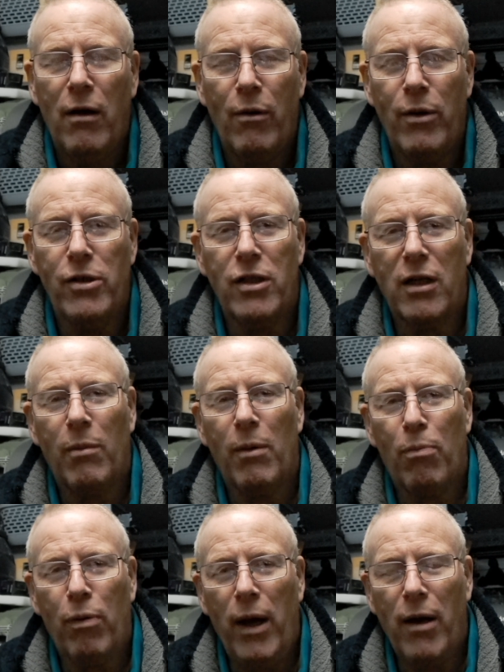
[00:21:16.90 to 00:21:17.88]
which you can be
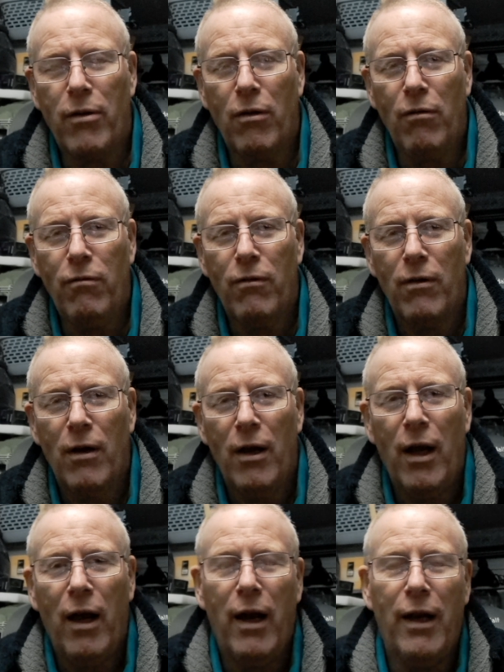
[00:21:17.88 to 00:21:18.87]
proud of,
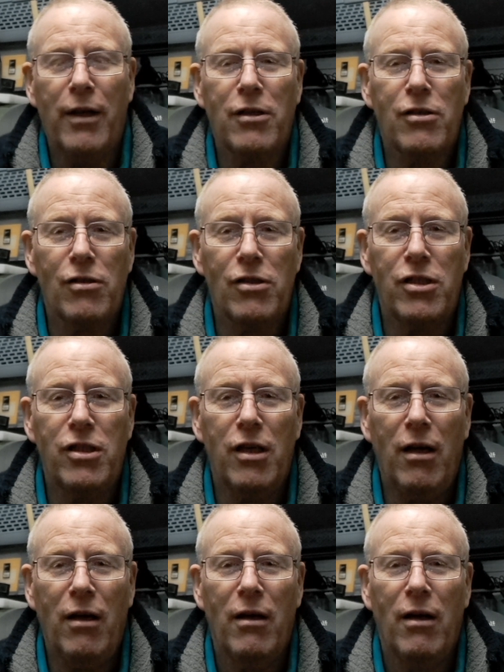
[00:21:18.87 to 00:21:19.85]
and it's cost
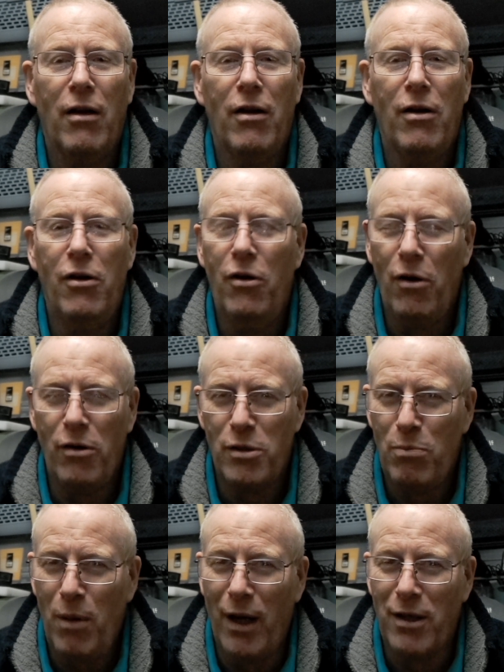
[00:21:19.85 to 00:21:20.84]
you not as
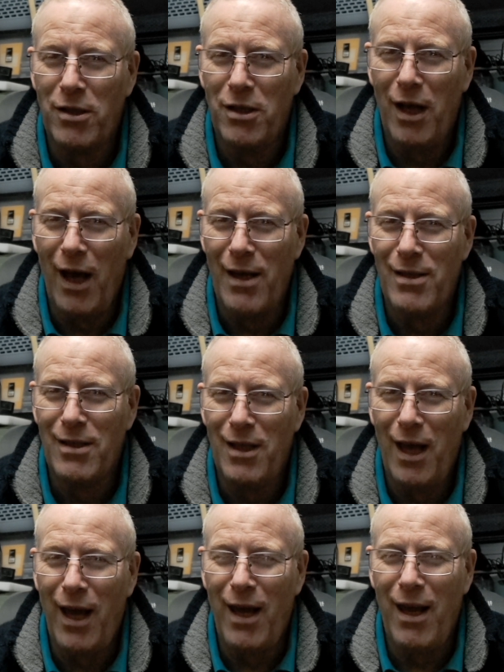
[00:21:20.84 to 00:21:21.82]
much as
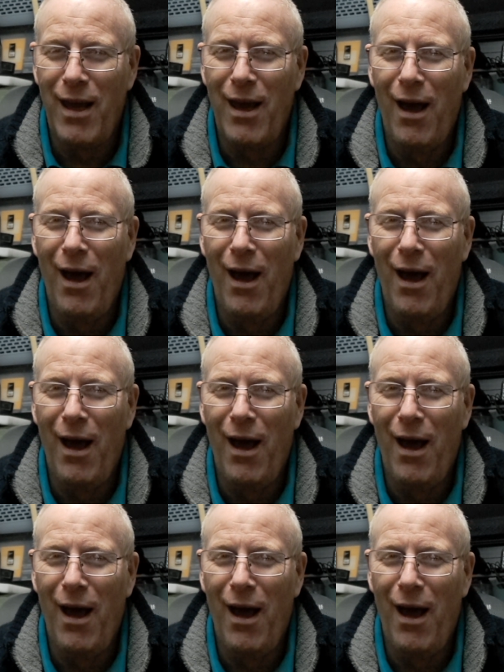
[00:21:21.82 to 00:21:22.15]
a